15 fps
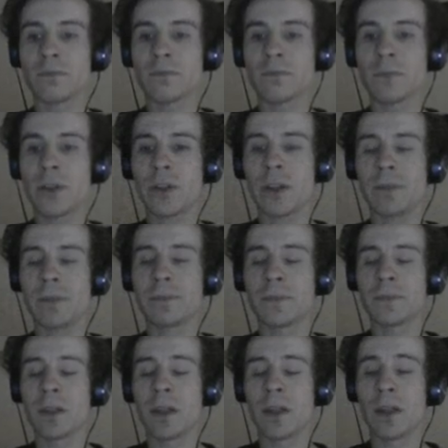Okay.
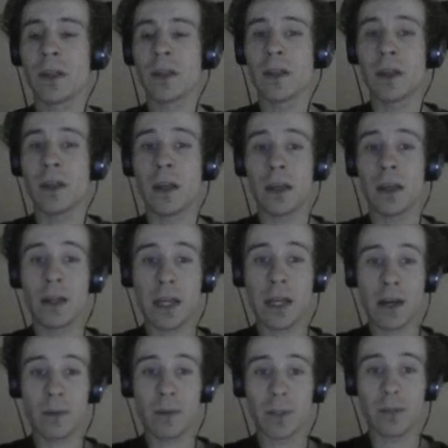And
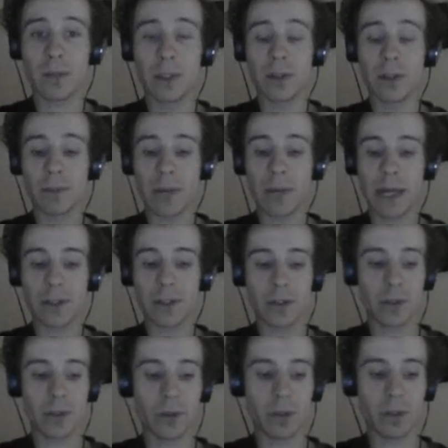now I'm going to be going back
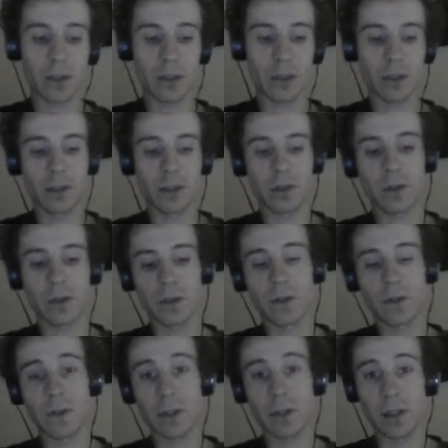to
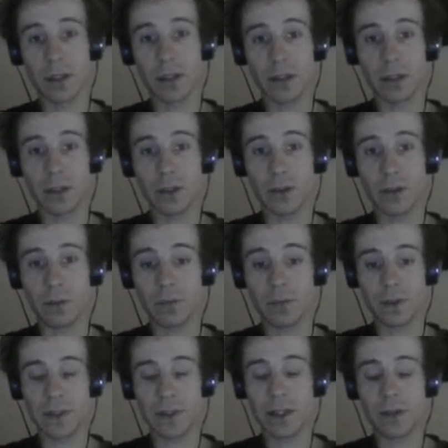towards Europe
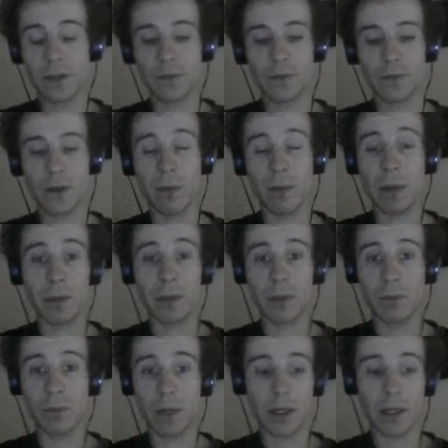and stuff. I might be
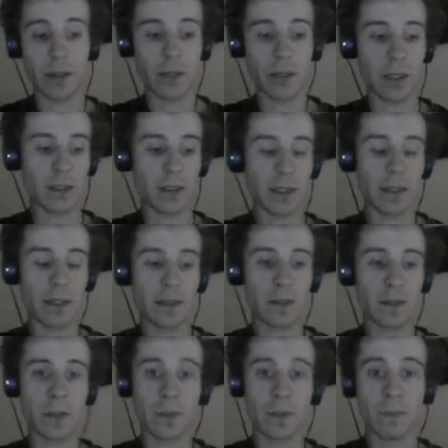going by the United States, and
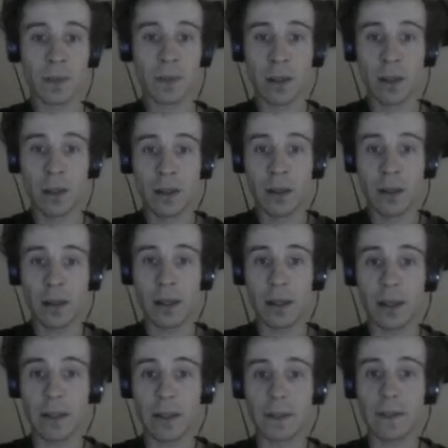so
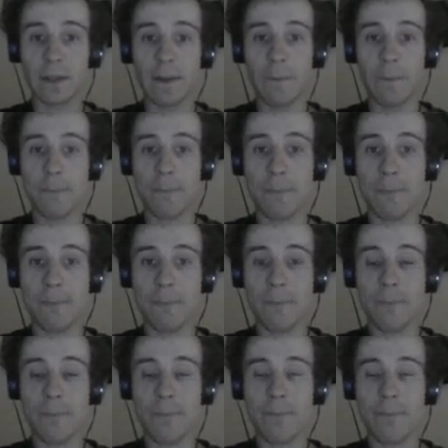that is
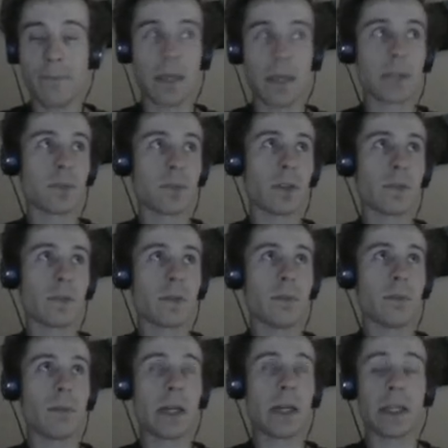that's sort of
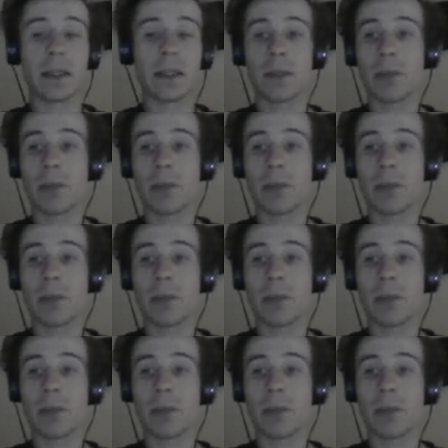my